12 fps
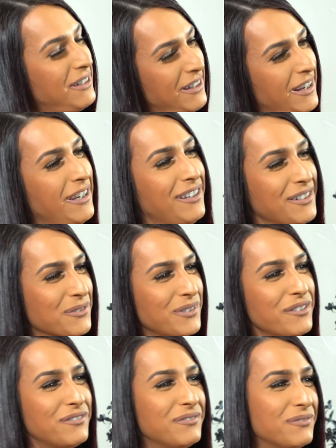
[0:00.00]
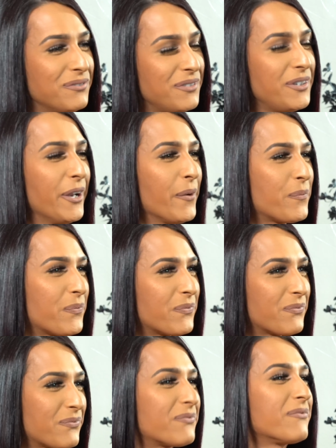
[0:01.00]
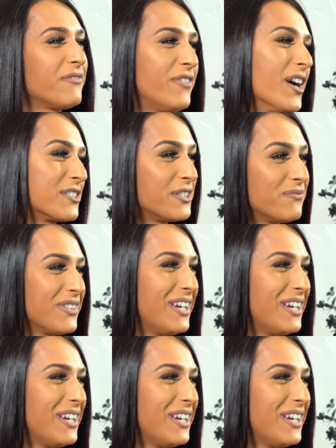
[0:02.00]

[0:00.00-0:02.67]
and we, you know, fucked. So